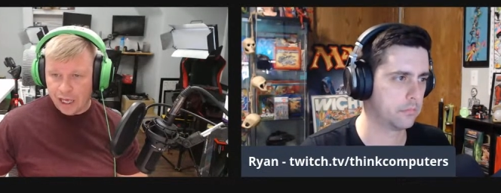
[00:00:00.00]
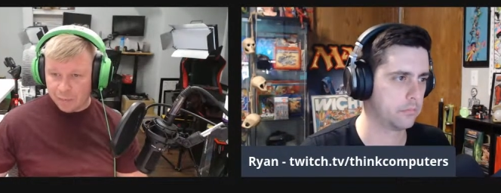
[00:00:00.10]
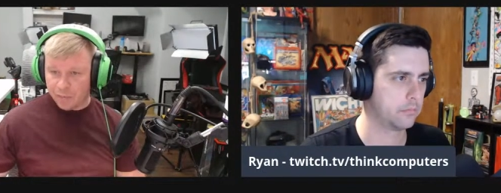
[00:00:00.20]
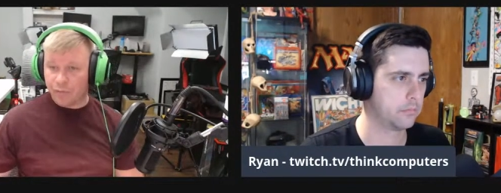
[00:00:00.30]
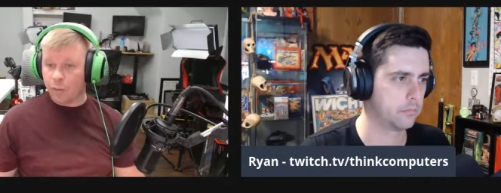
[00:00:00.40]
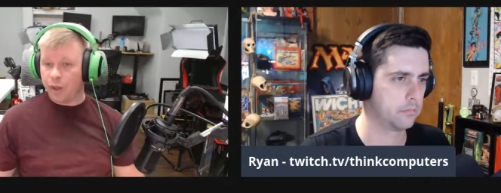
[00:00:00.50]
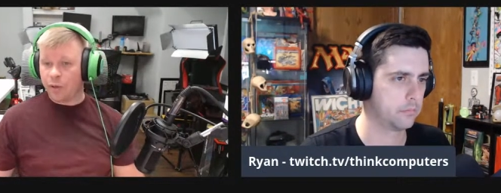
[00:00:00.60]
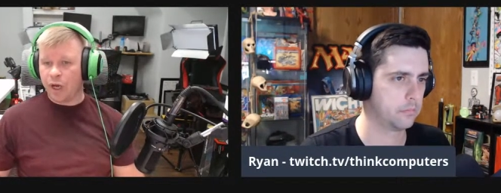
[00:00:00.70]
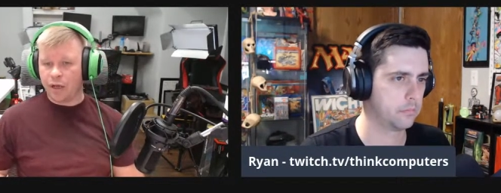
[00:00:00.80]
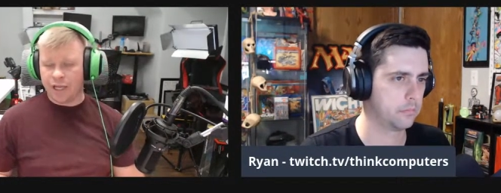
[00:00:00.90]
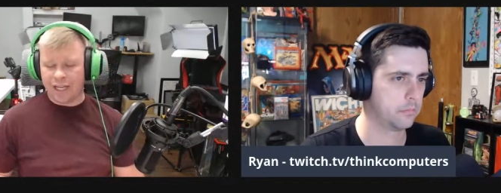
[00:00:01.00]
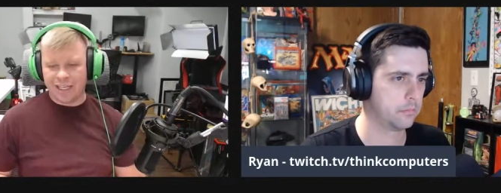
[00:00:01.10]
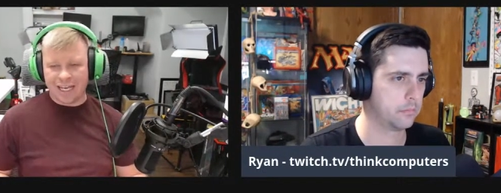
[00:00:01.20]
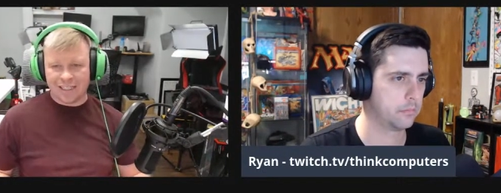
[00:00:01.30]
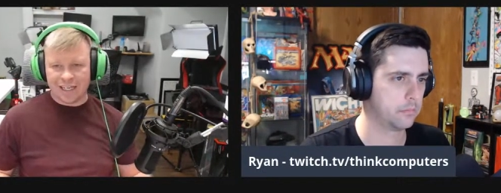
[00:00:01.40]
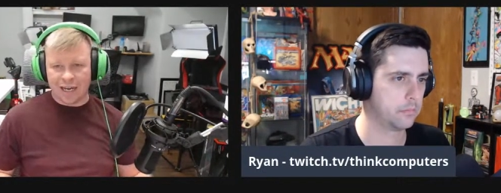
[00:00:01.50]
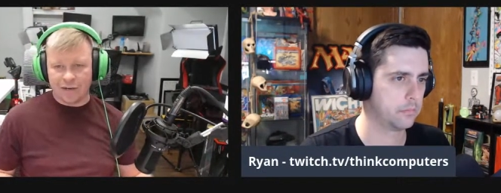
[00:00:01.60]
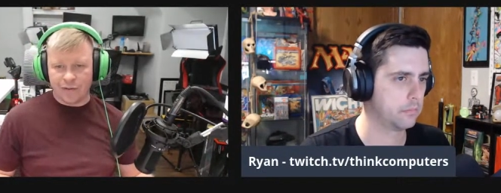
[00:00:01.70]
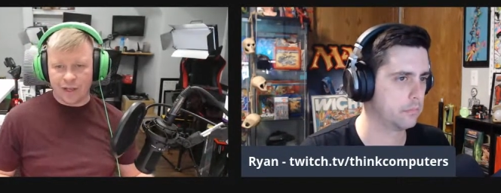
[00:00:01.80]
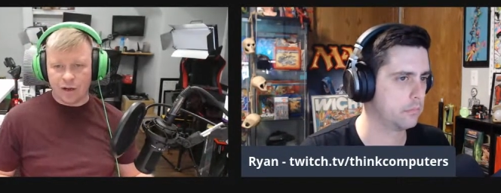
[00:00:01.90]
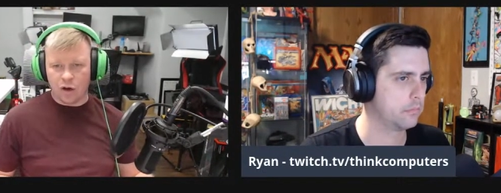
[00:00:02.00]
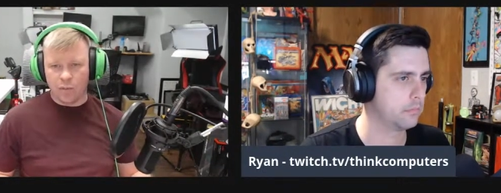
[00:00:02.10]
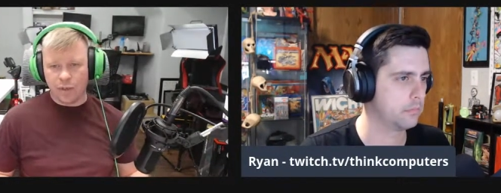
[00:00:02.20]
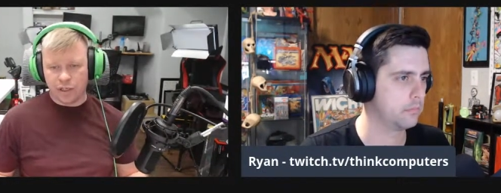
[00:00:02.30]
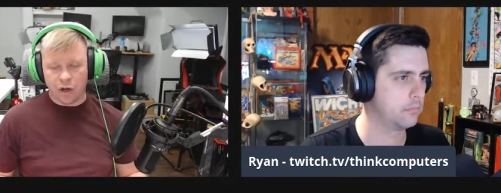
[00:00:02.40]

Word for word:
Speaker 1: And it performed really well. It's kind of like almost